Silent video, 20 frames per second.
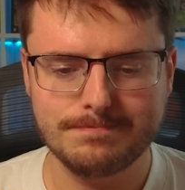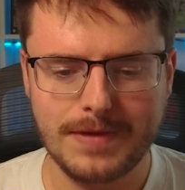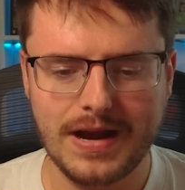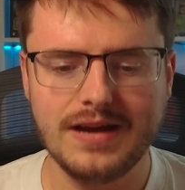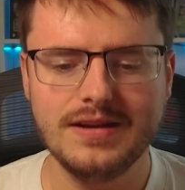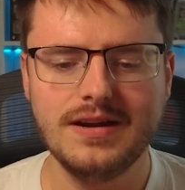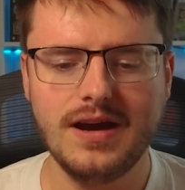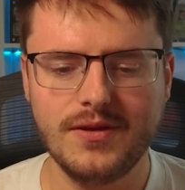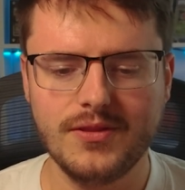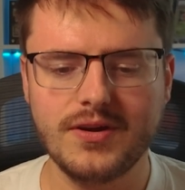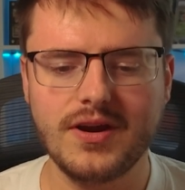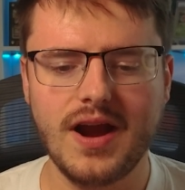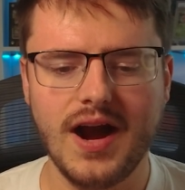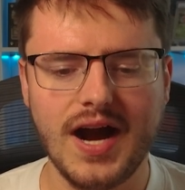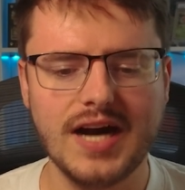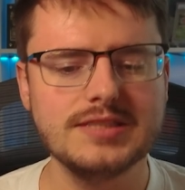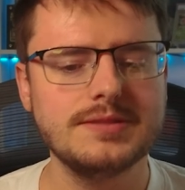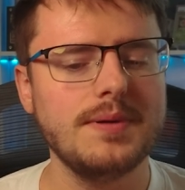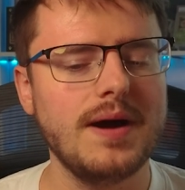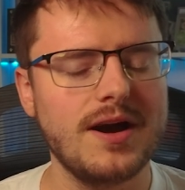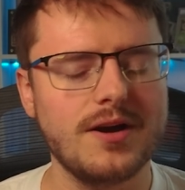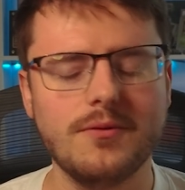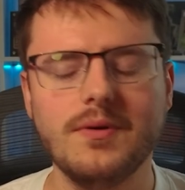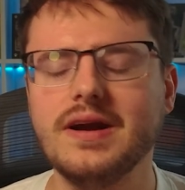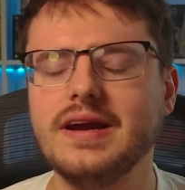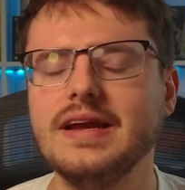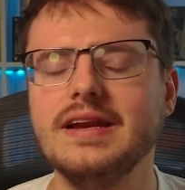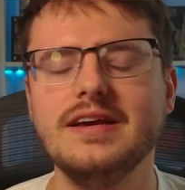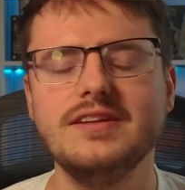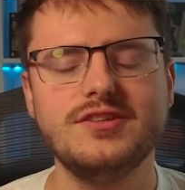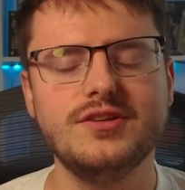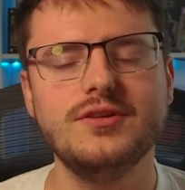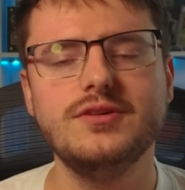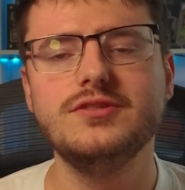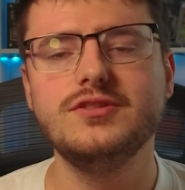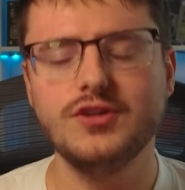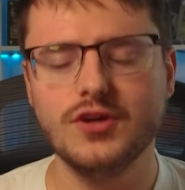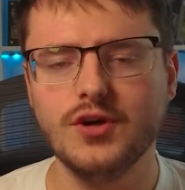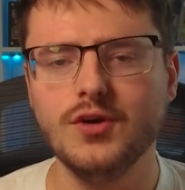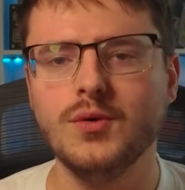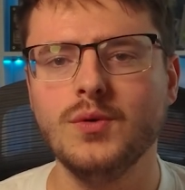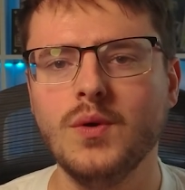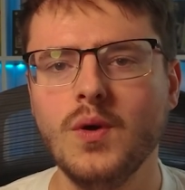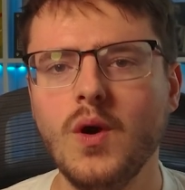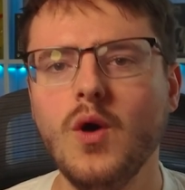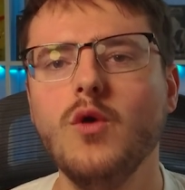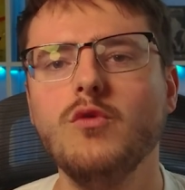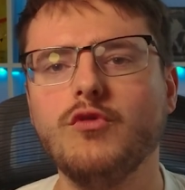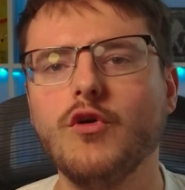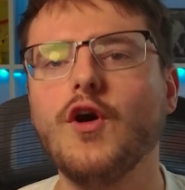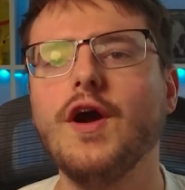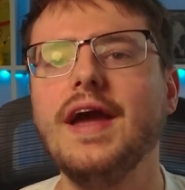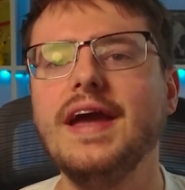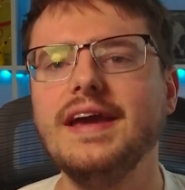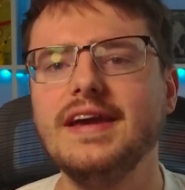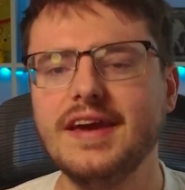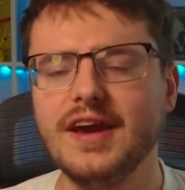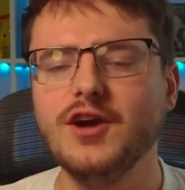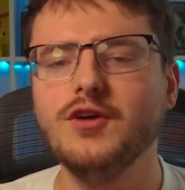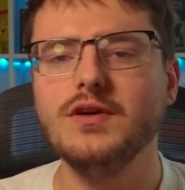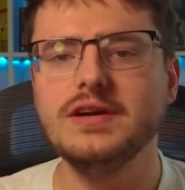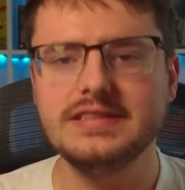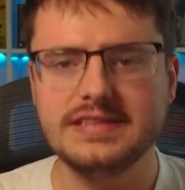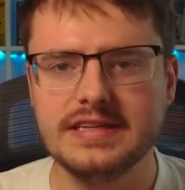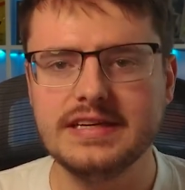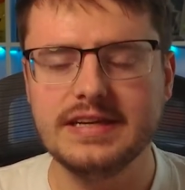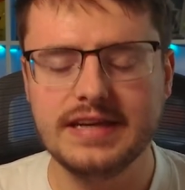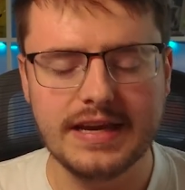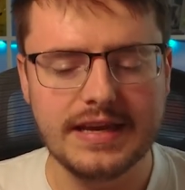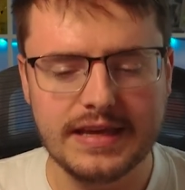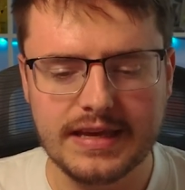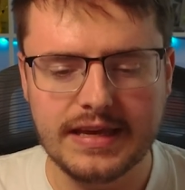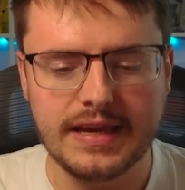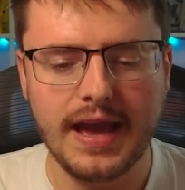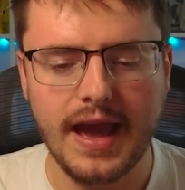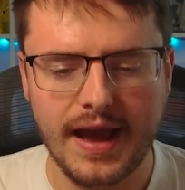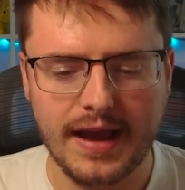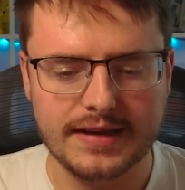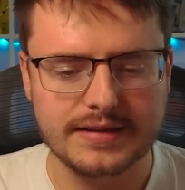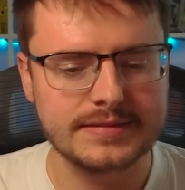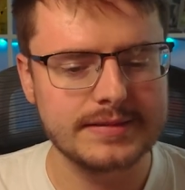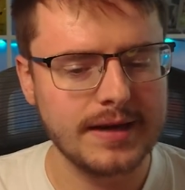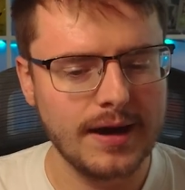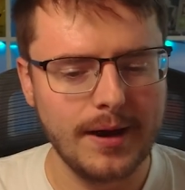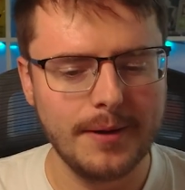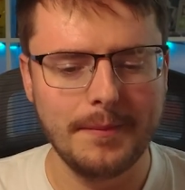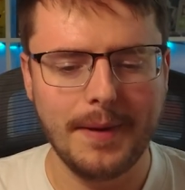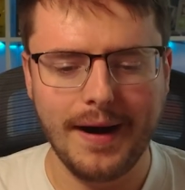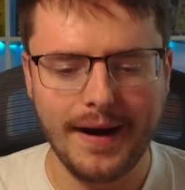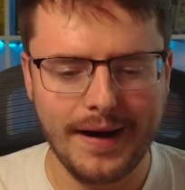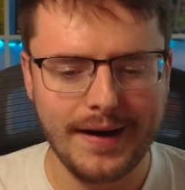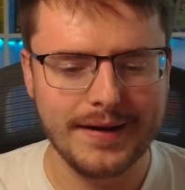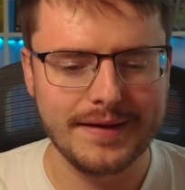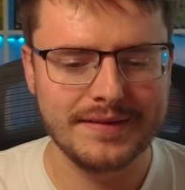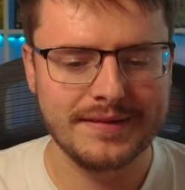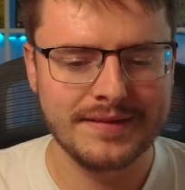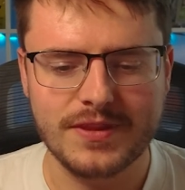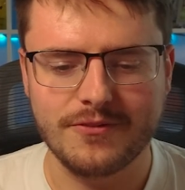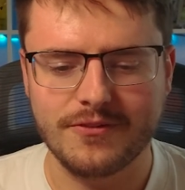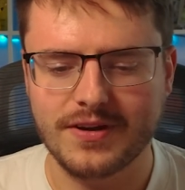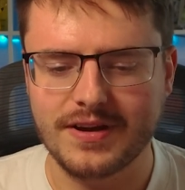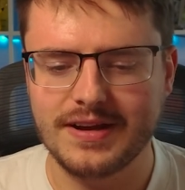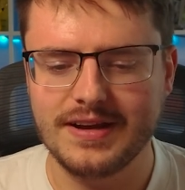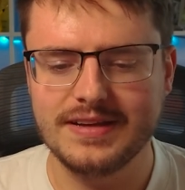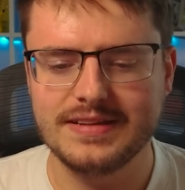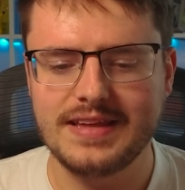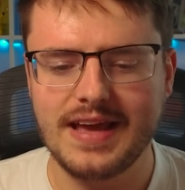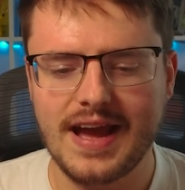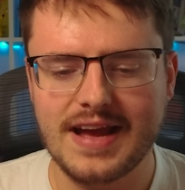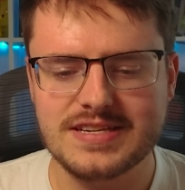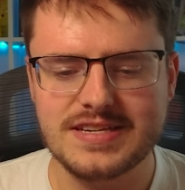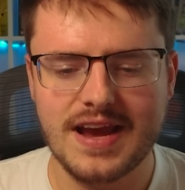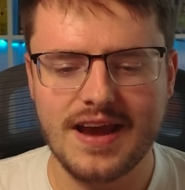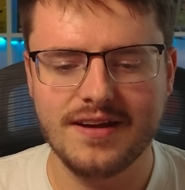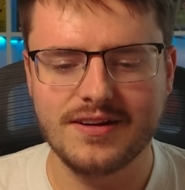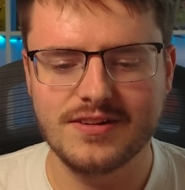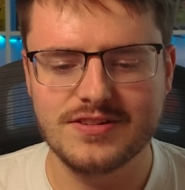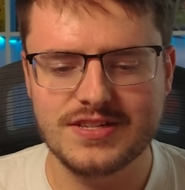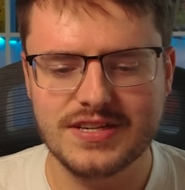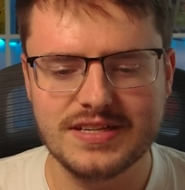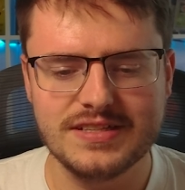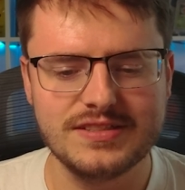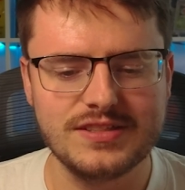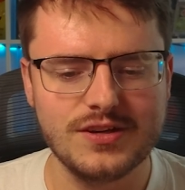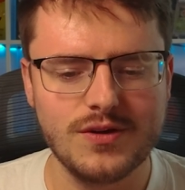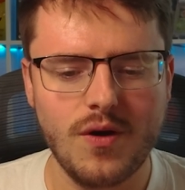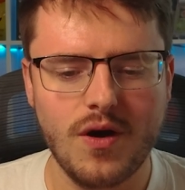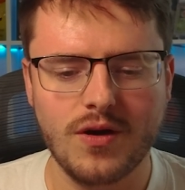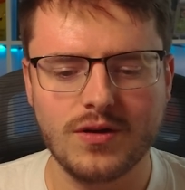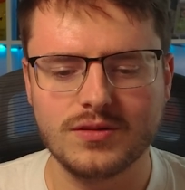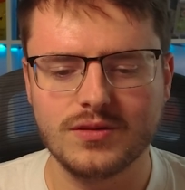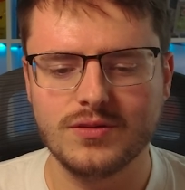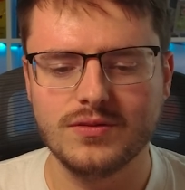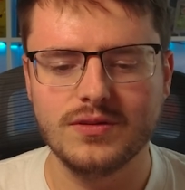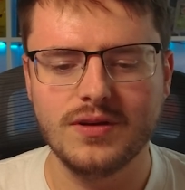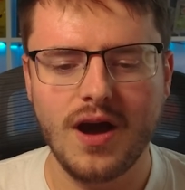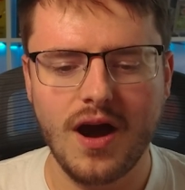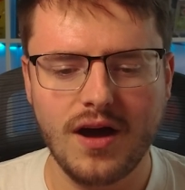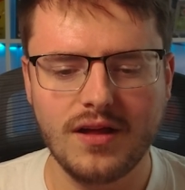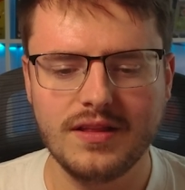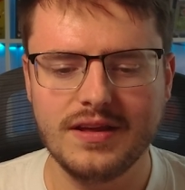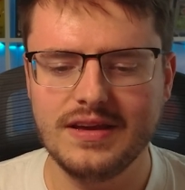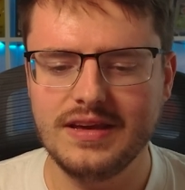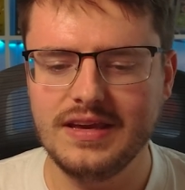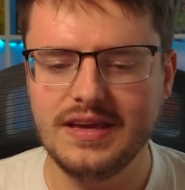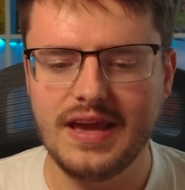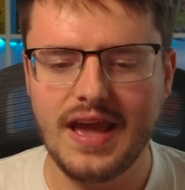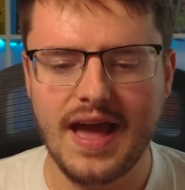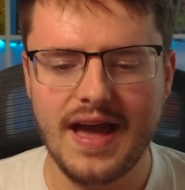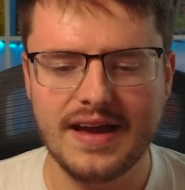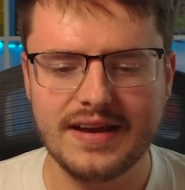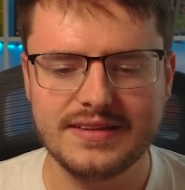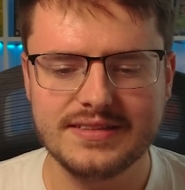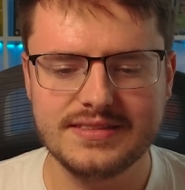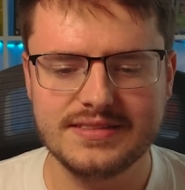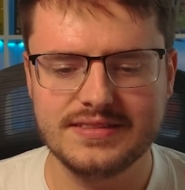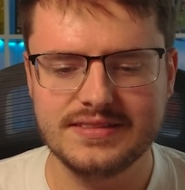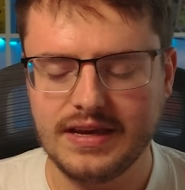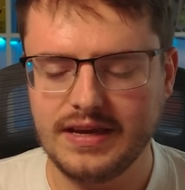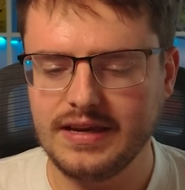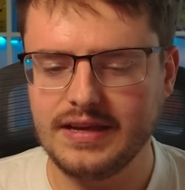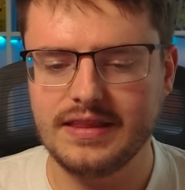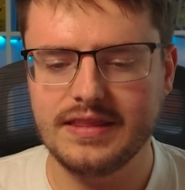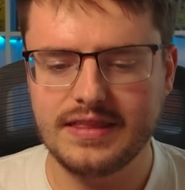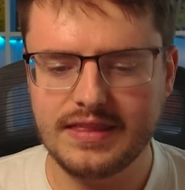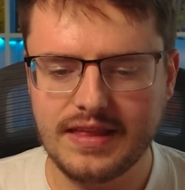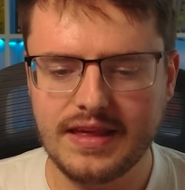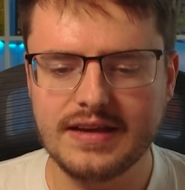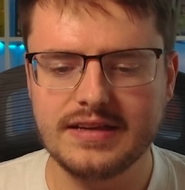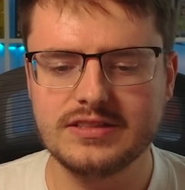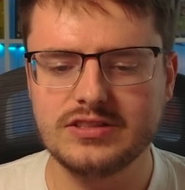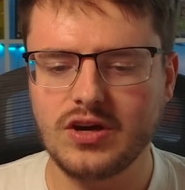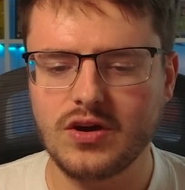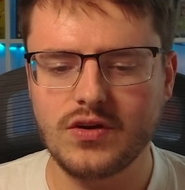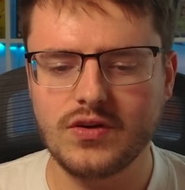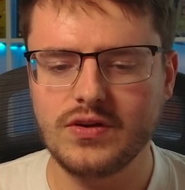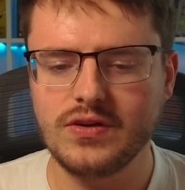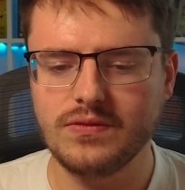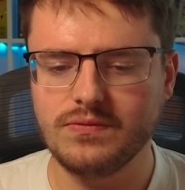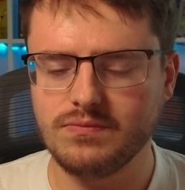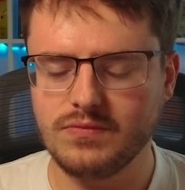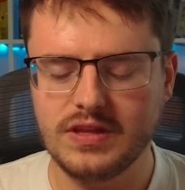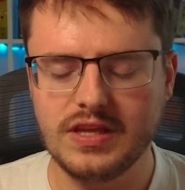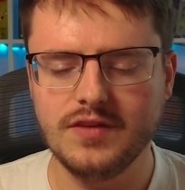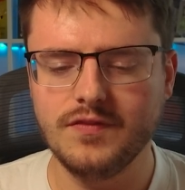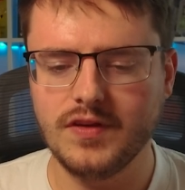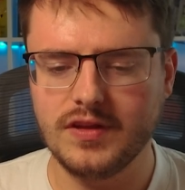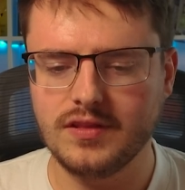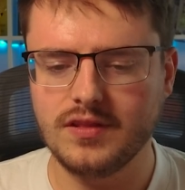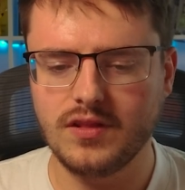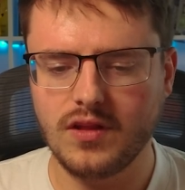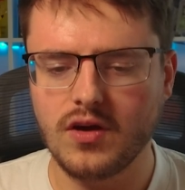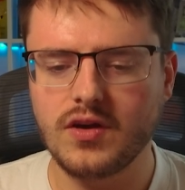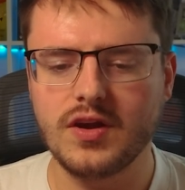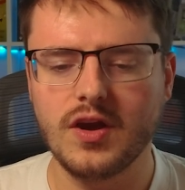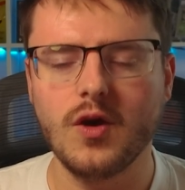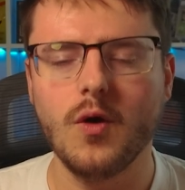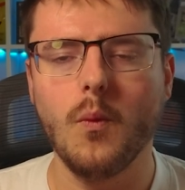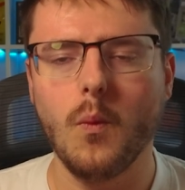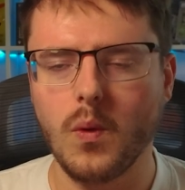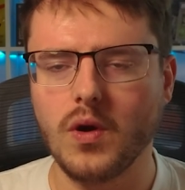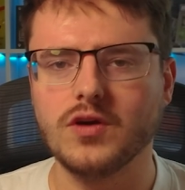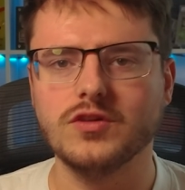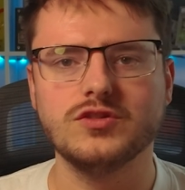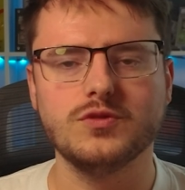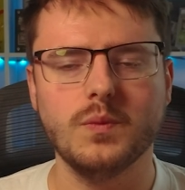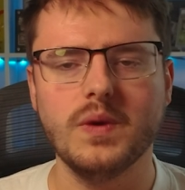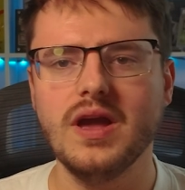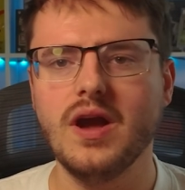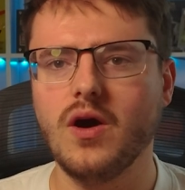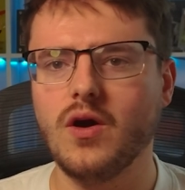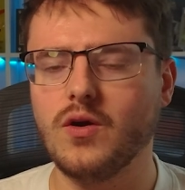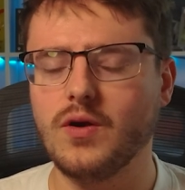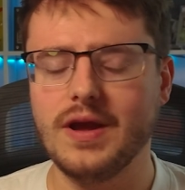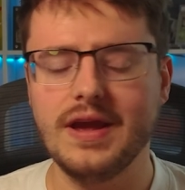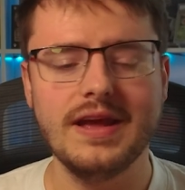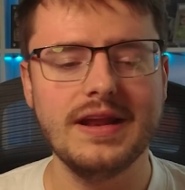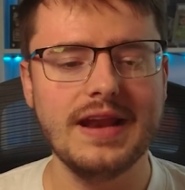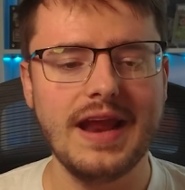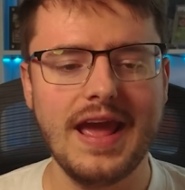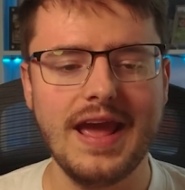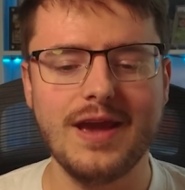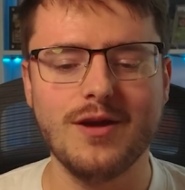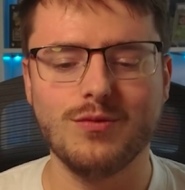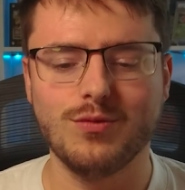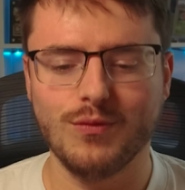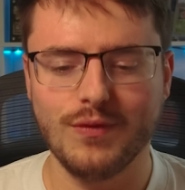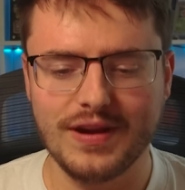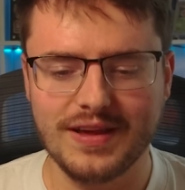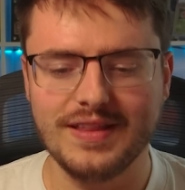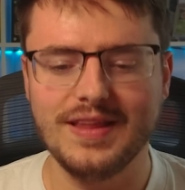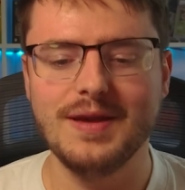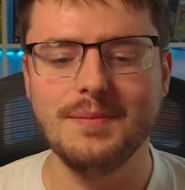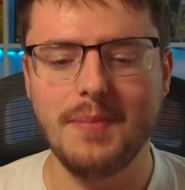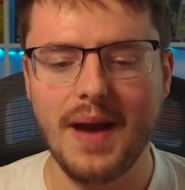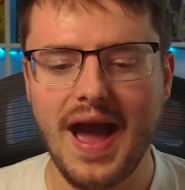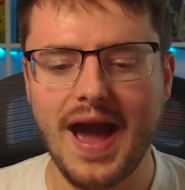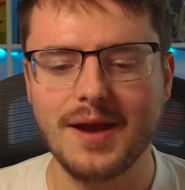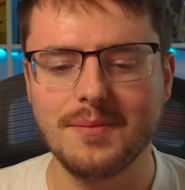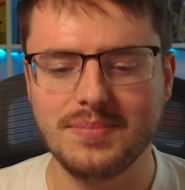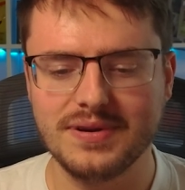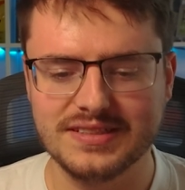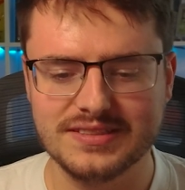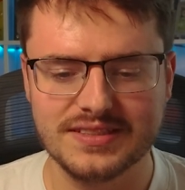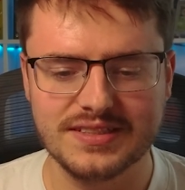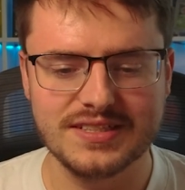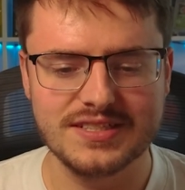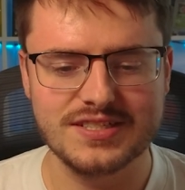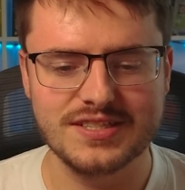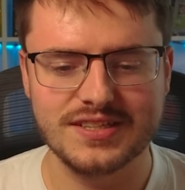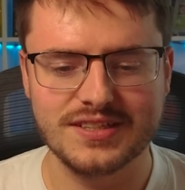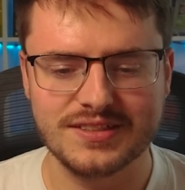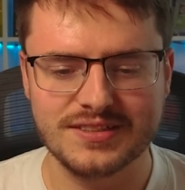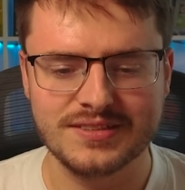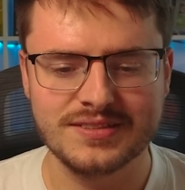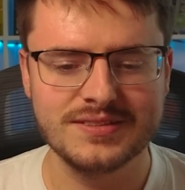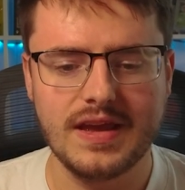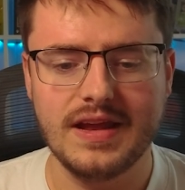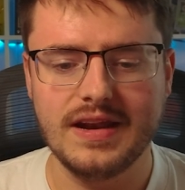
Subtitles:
Another Cosmog. What can it do for a Giratina EX? Come on. We're going to attach energy to our Lunala EX, and things are even looking worse. We are in a really bad position.